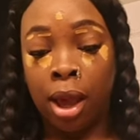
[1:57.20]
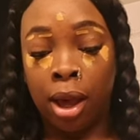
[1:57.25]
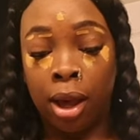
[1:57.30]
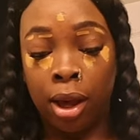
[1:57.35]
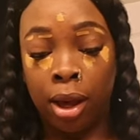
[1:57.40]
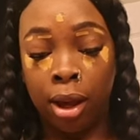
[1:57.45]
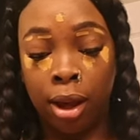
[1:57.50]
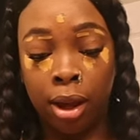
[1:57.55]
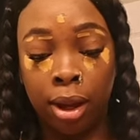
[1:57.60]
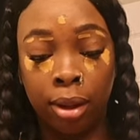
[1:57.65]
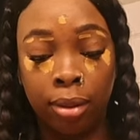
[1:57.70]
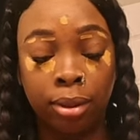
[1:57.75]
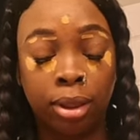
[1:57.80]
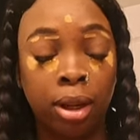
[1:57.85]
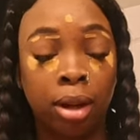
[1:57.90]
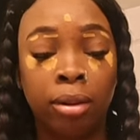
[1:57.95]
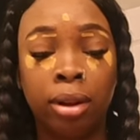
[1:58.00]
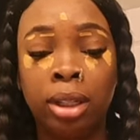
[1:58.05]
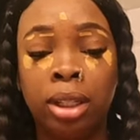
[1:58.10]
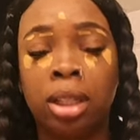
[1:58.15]
Um,
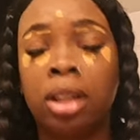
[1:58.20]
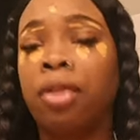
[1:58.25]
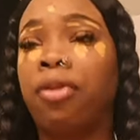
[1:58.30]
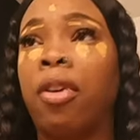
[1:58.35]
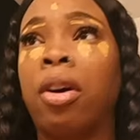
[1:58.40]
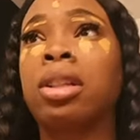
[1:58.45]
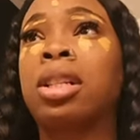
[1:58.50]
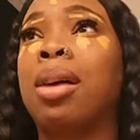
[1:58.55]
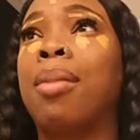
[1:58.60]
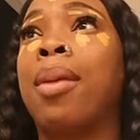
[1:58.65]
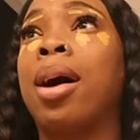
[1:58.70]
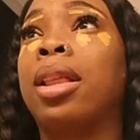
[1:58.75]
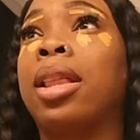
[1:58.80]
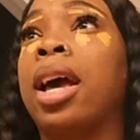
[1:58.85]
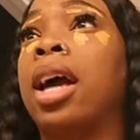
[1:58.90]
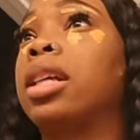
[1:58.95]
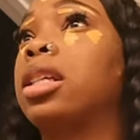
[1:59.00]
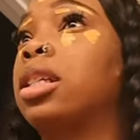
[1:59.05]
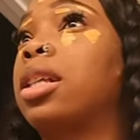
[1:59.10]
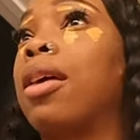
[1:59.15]
so this is the first time my
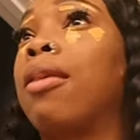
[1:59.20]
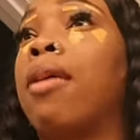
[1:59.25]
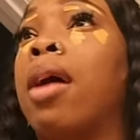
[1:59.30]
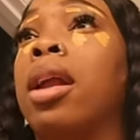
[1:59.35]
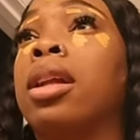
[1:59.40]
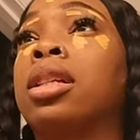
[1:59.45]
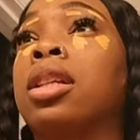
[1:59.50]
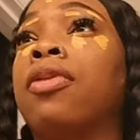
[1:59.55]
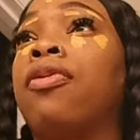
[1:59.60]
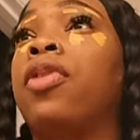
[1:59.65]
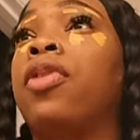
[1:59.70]
lashes have honestly